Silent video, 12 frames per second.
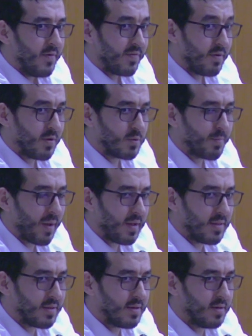followed
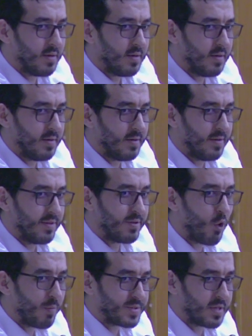by
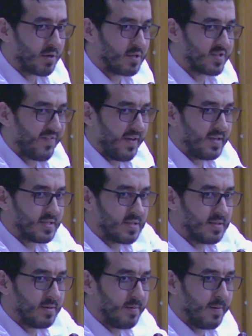the obstacles faced.